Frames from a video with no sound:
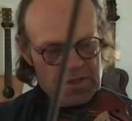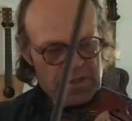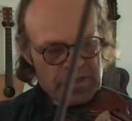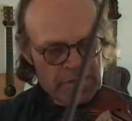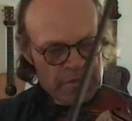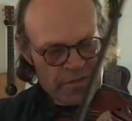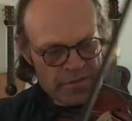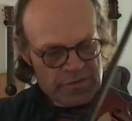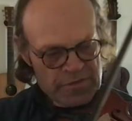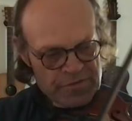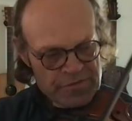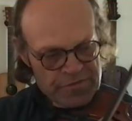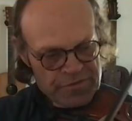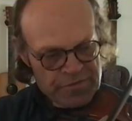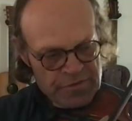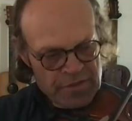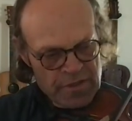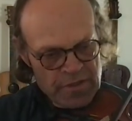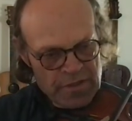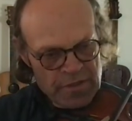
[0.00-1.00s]
is
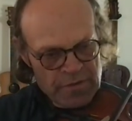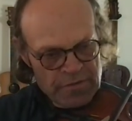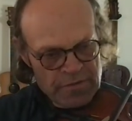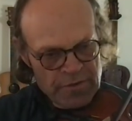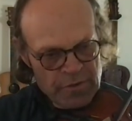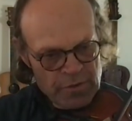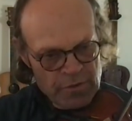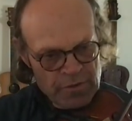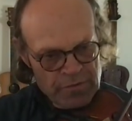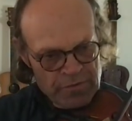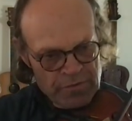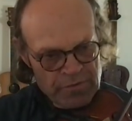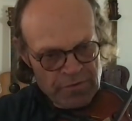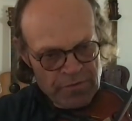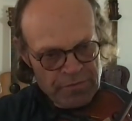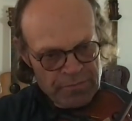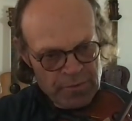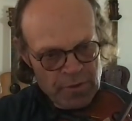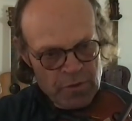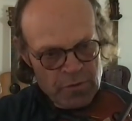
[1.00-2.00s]
they'll
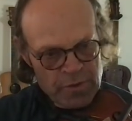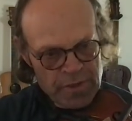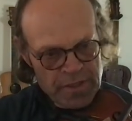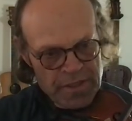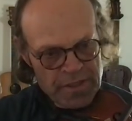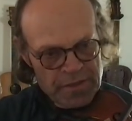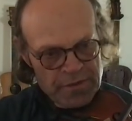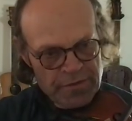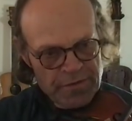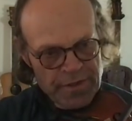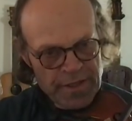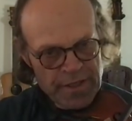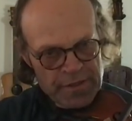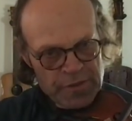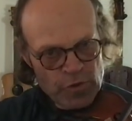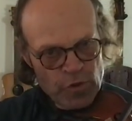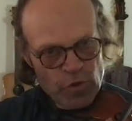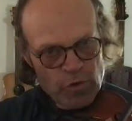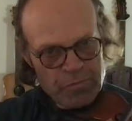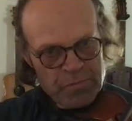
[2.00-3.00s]
throw in that
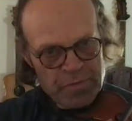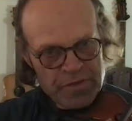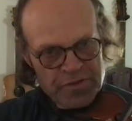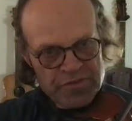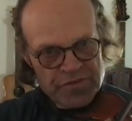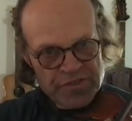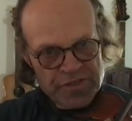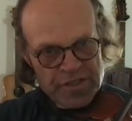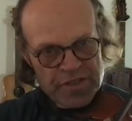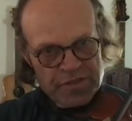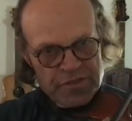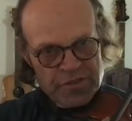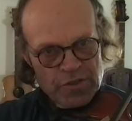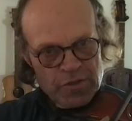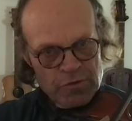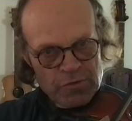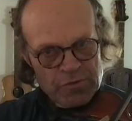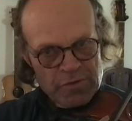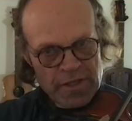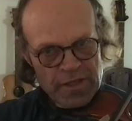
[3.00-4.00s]
open D
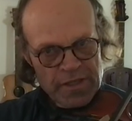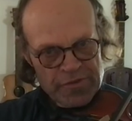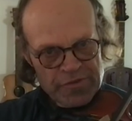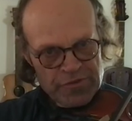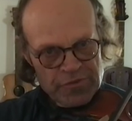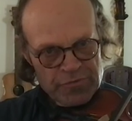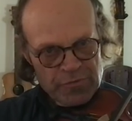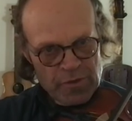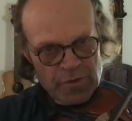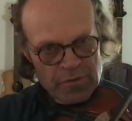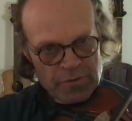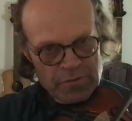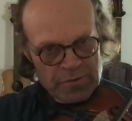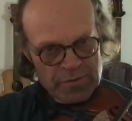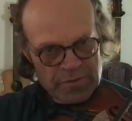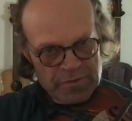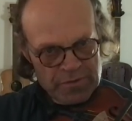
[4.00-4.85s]
note as a drone.